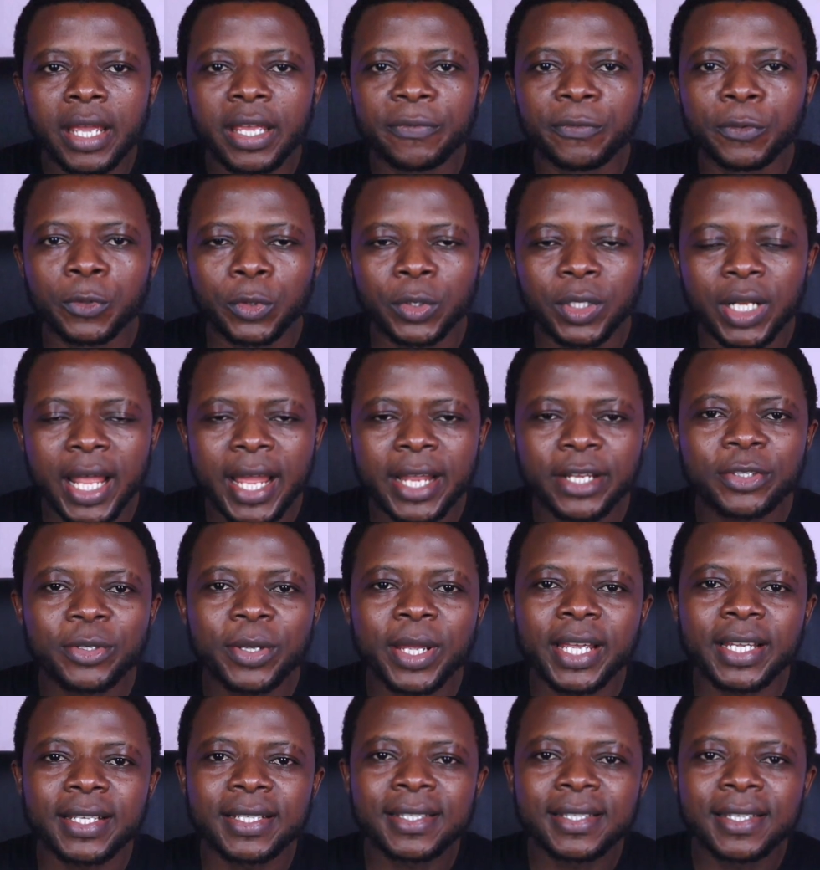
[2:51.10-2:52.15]
If you would like to
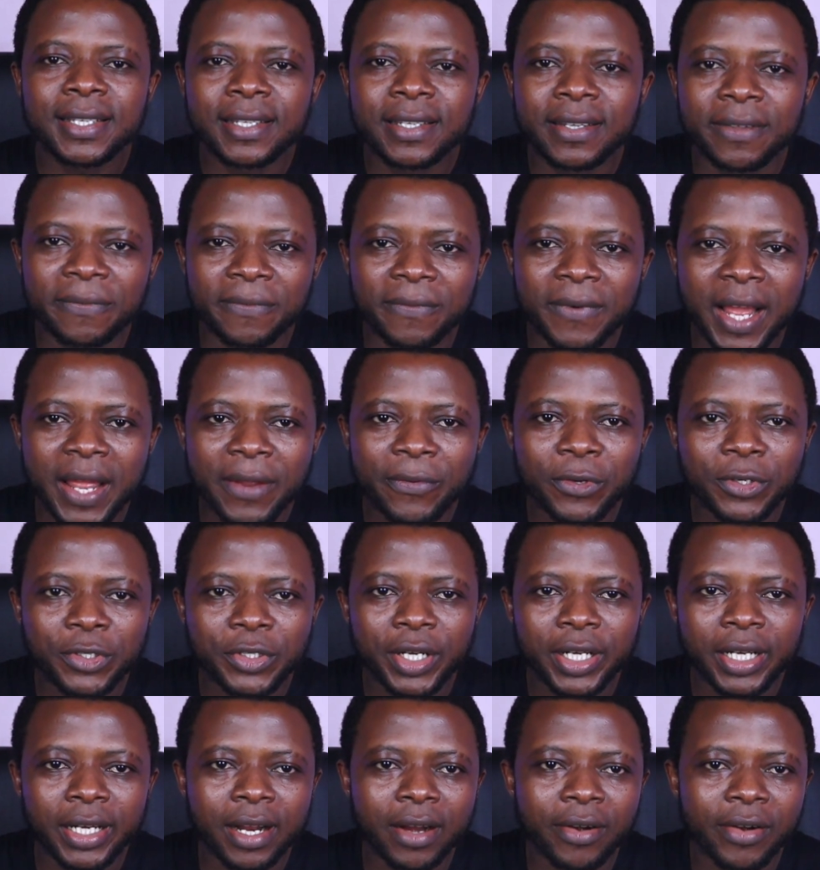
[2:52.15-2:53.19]
exceed the
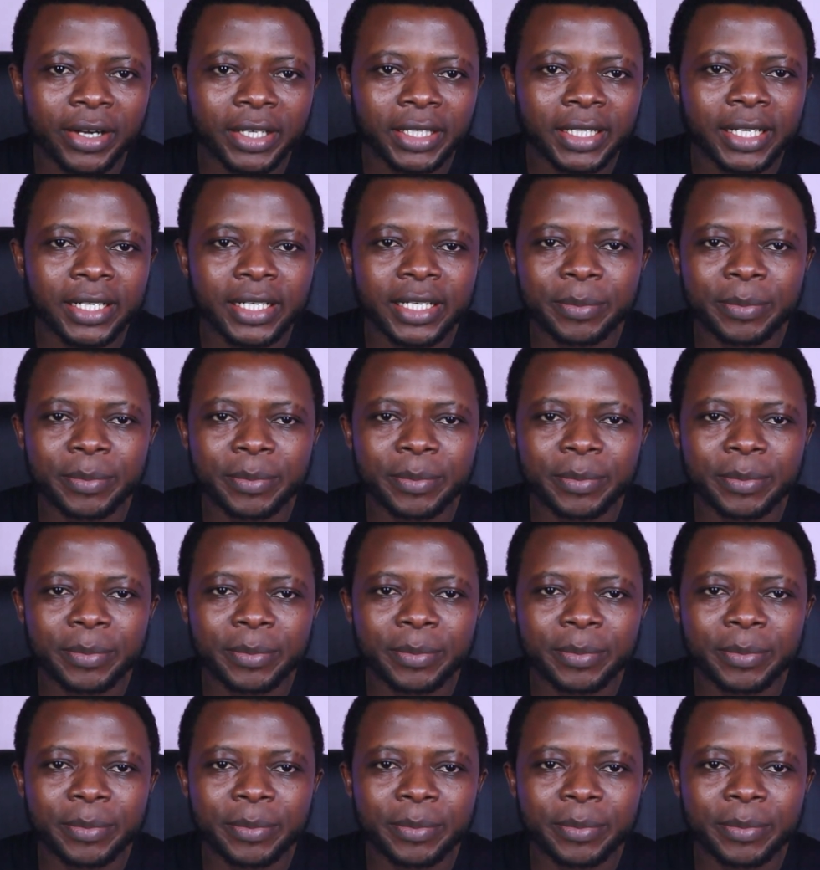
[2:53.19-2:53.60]
500 character